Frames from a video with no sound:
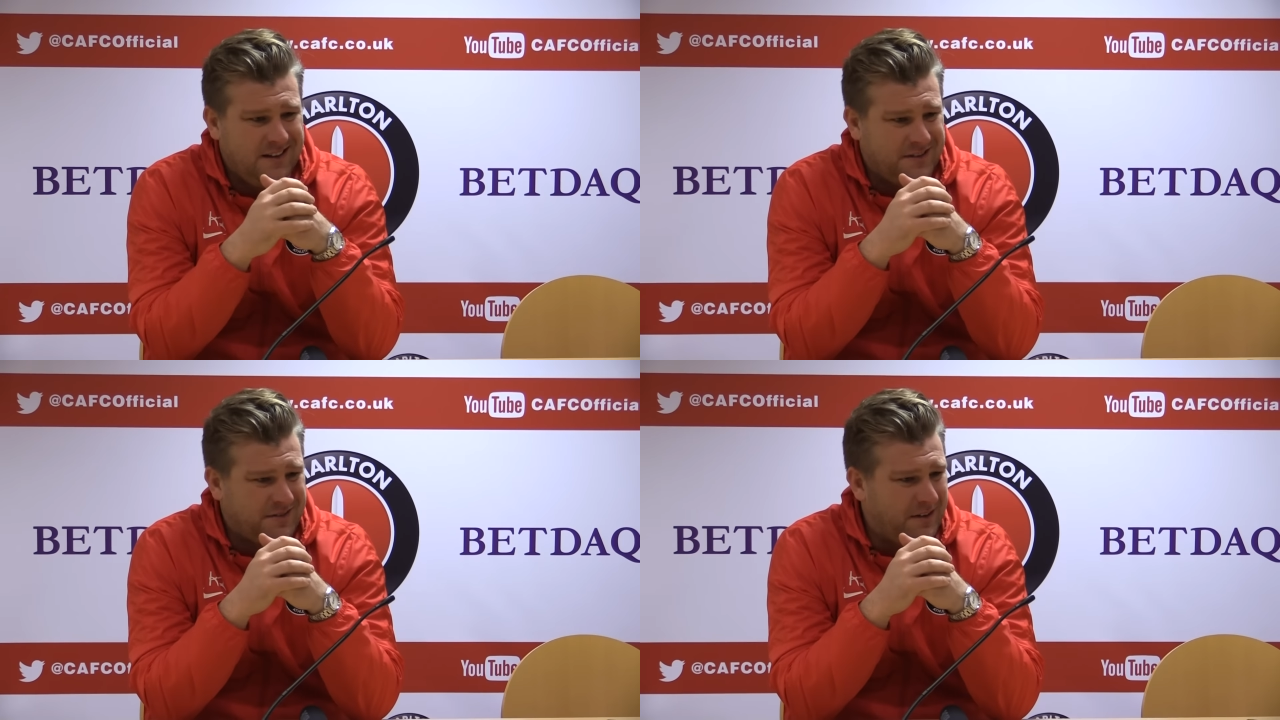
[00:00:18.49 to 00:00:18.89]

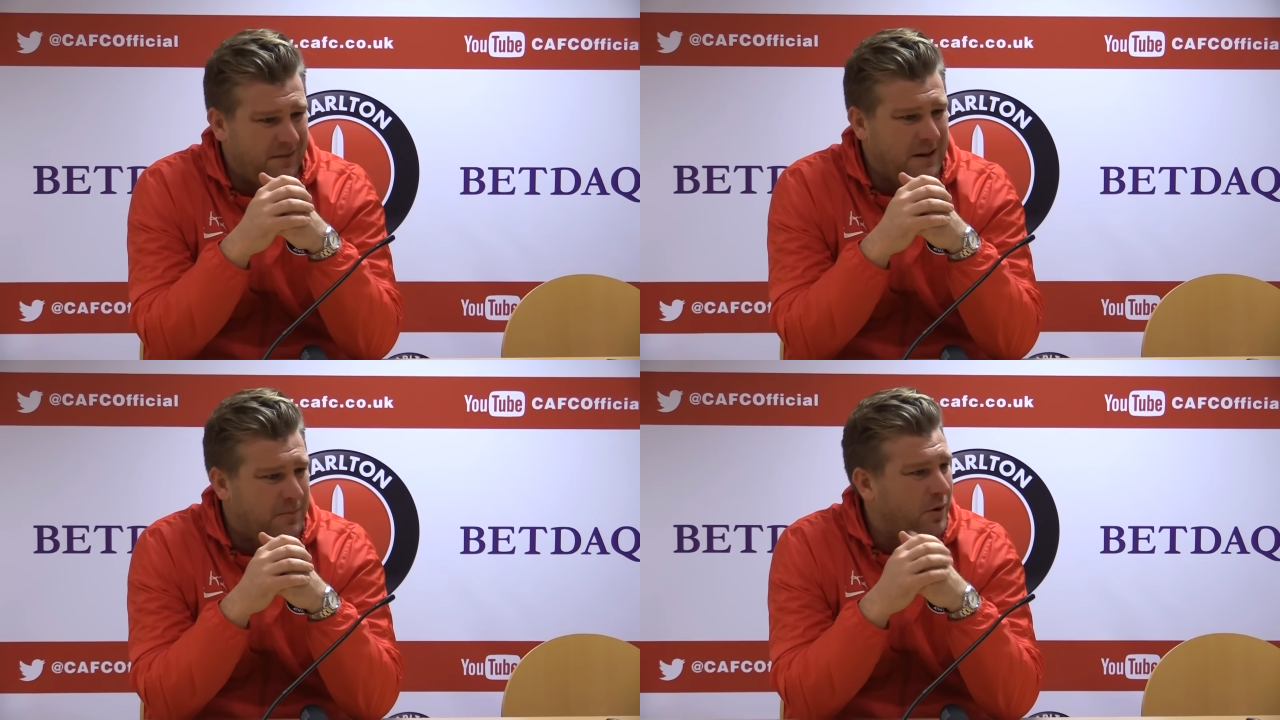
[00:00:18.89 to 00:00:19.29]
to try and
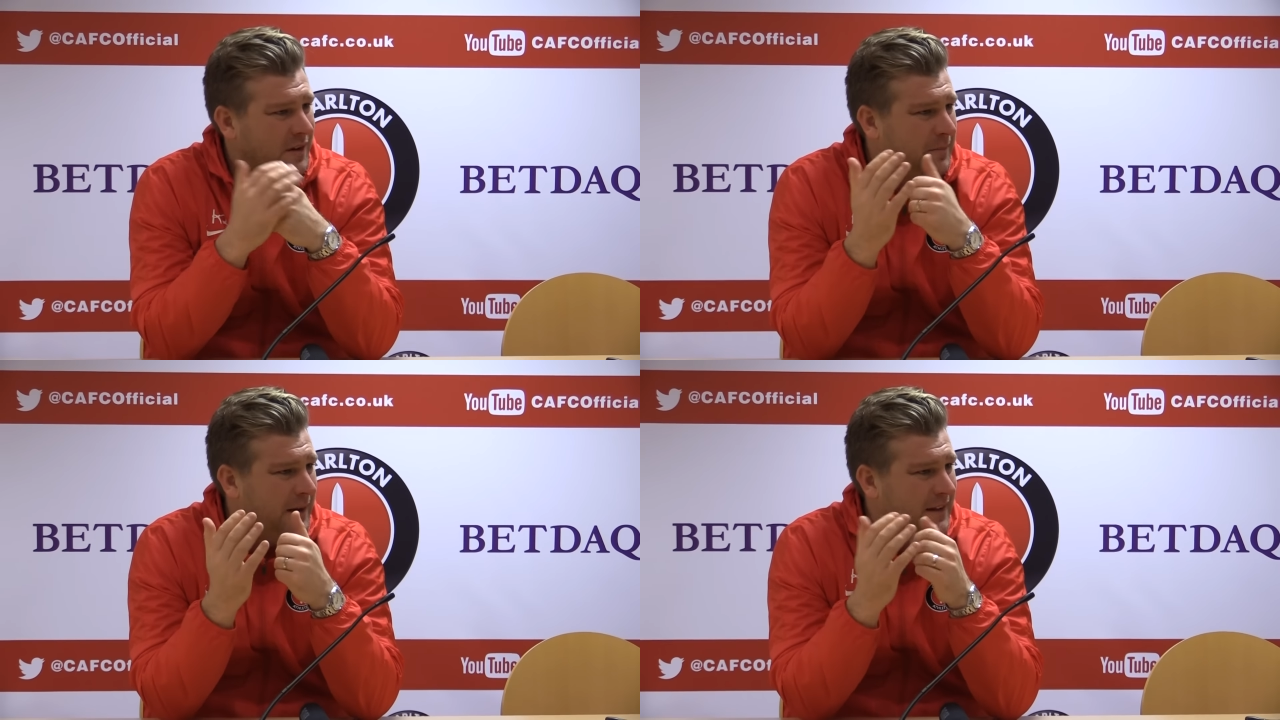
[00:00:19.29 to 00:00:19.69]
really put
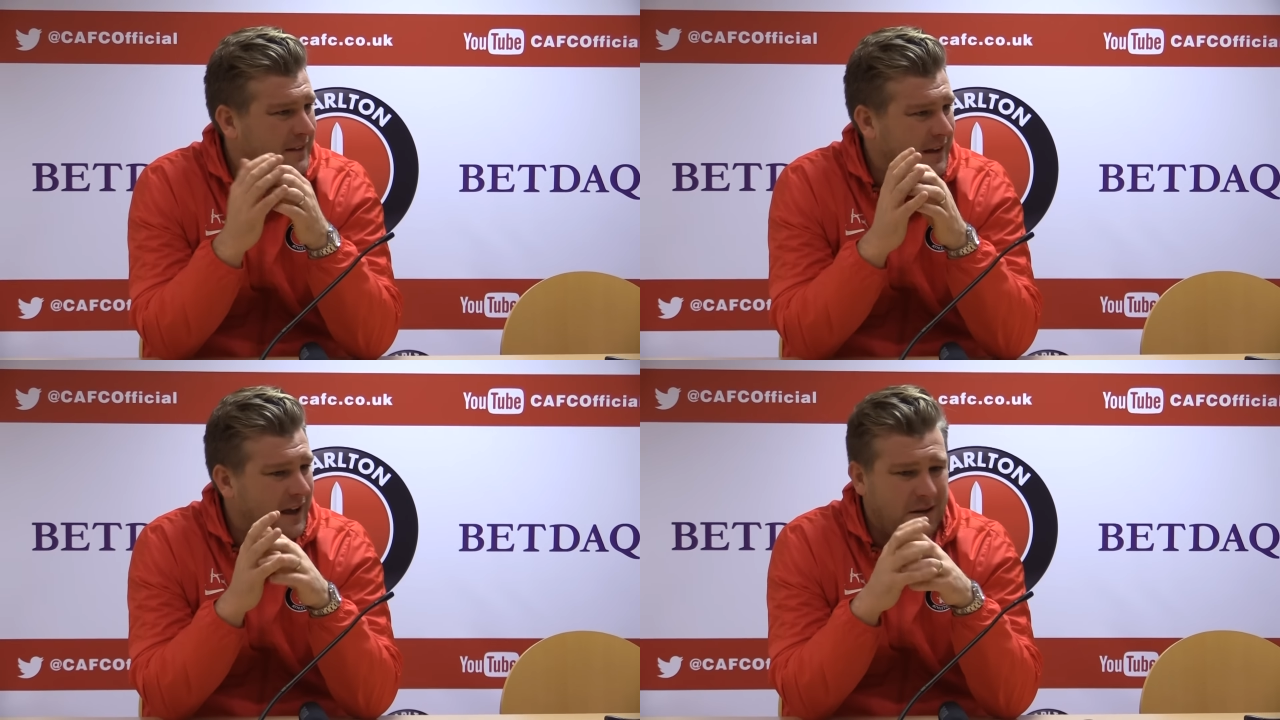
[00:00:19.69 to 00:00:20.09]
it to bed,
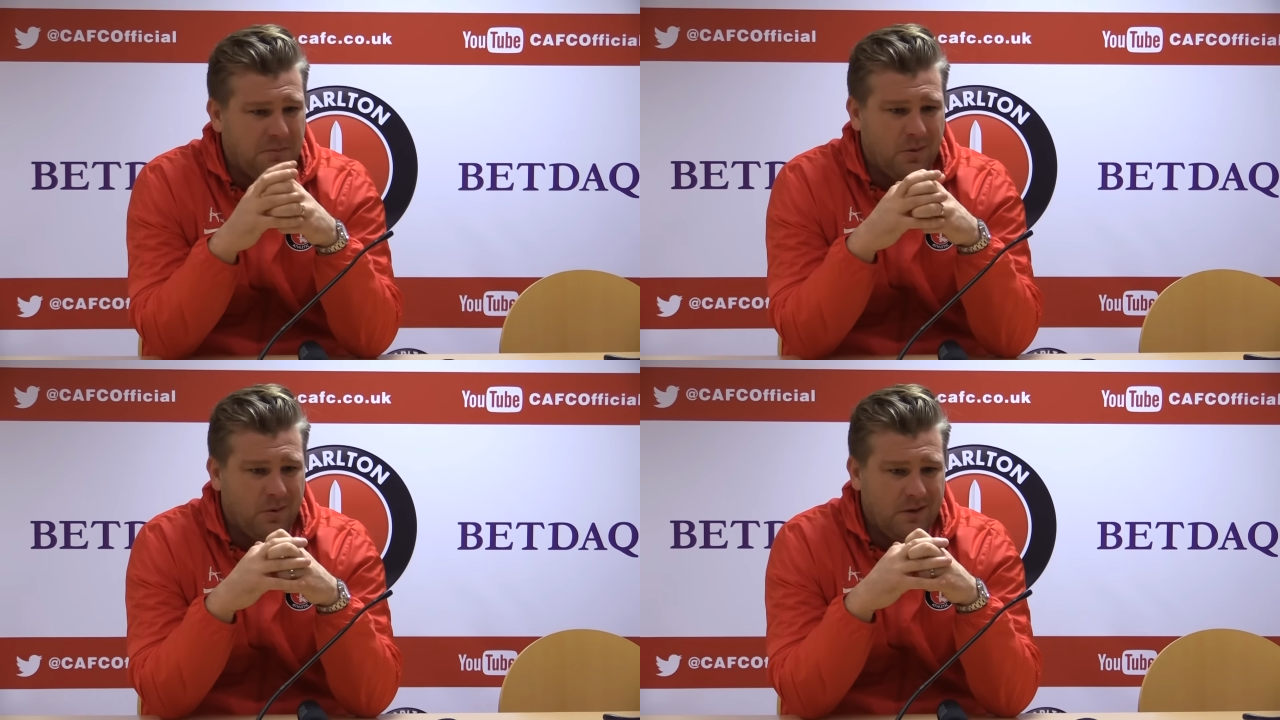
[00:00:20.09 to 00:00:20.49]
the
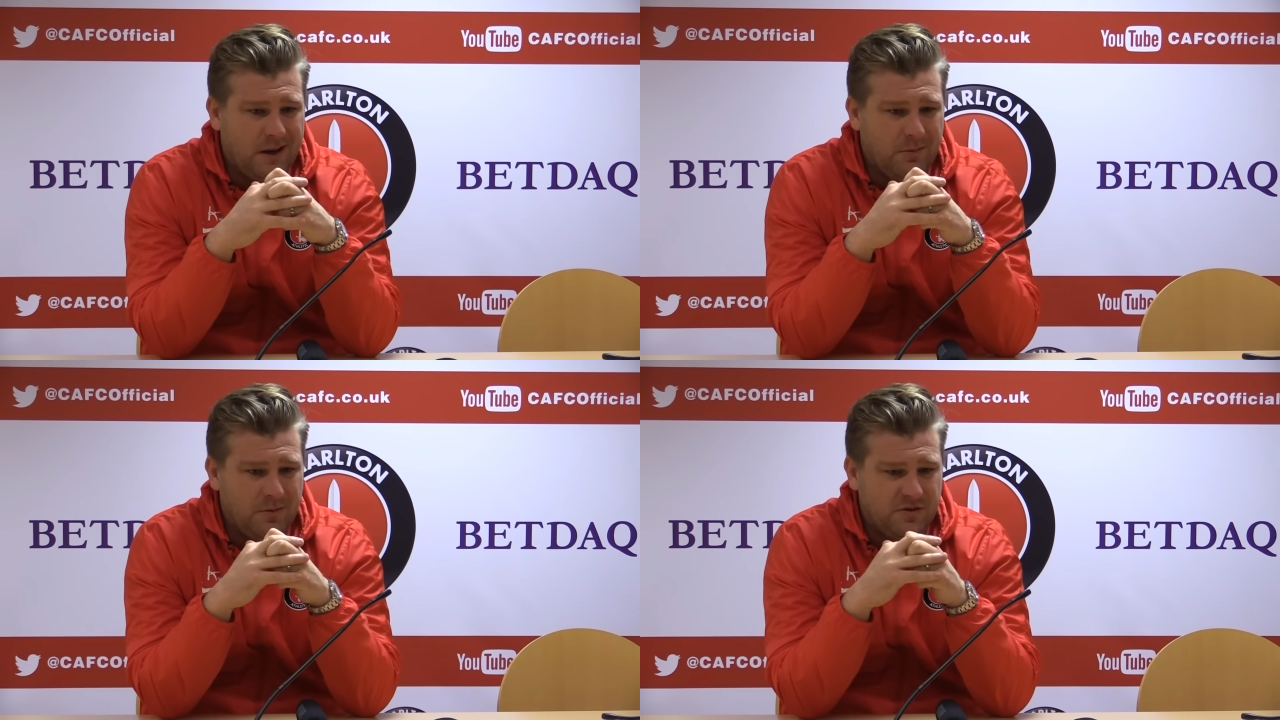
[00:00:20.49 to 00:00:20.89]
game. But
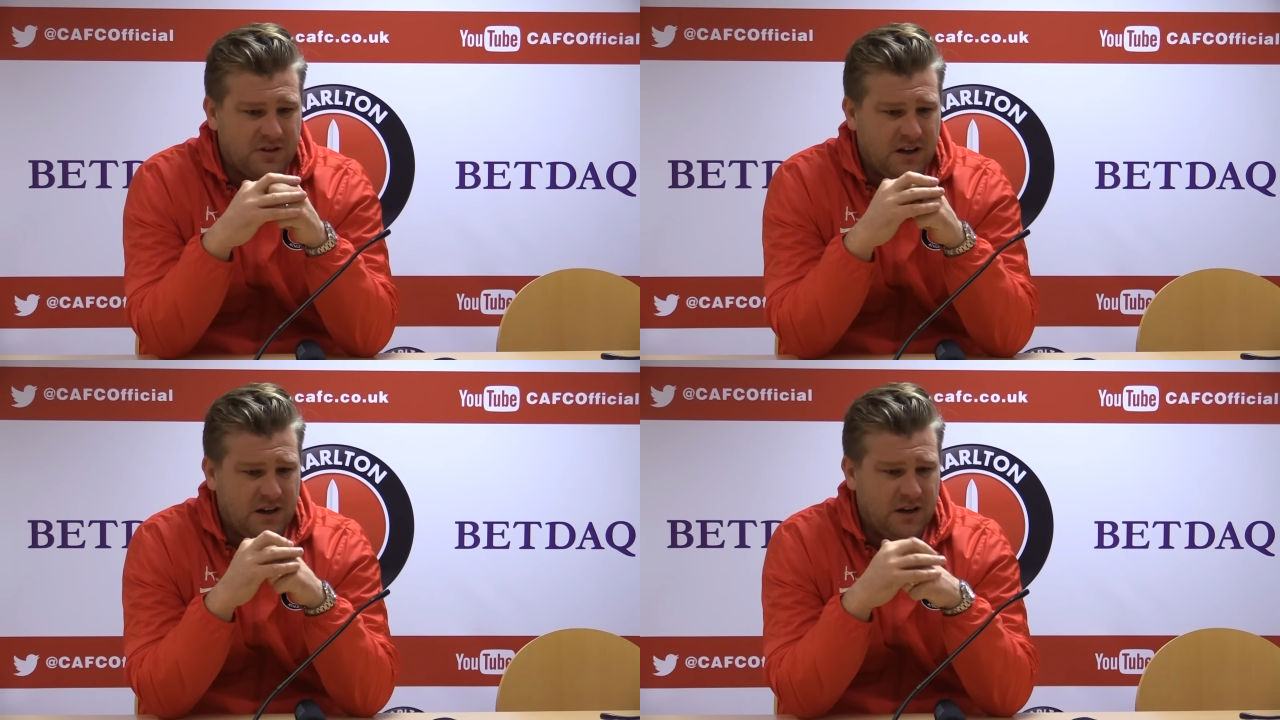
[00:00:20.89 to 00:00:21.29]
it was,
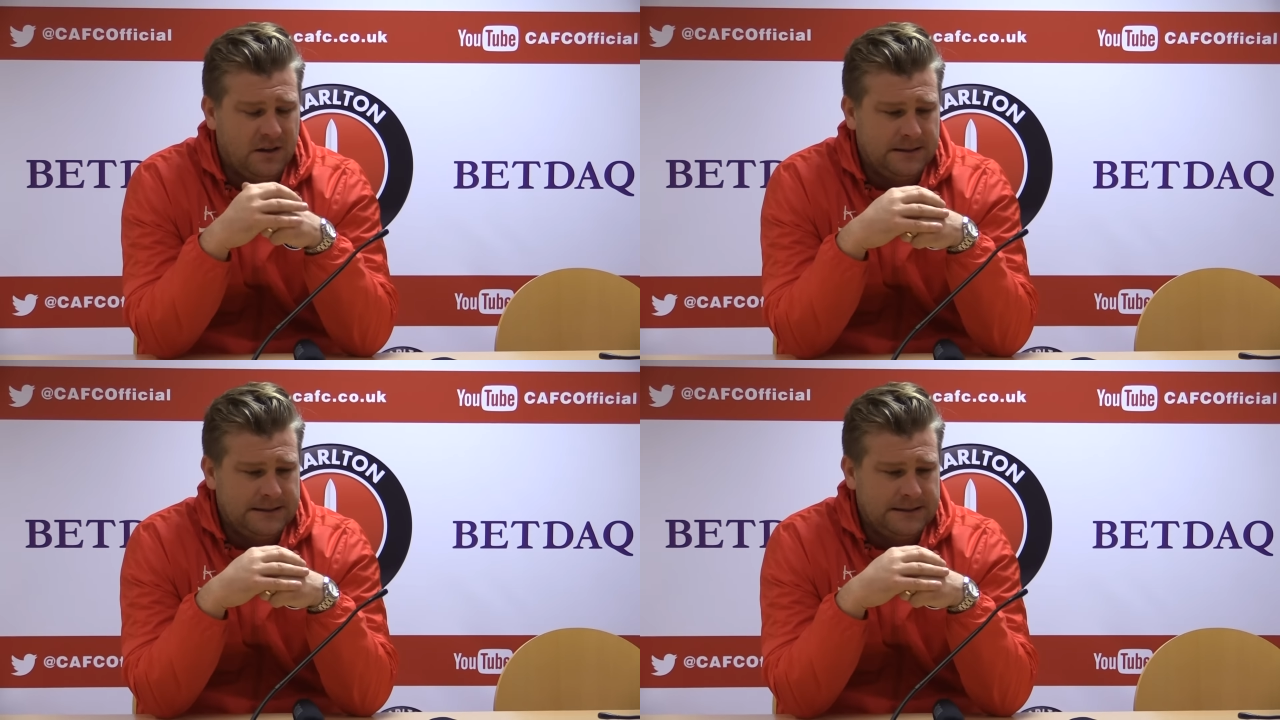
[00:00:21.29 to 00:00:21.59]
I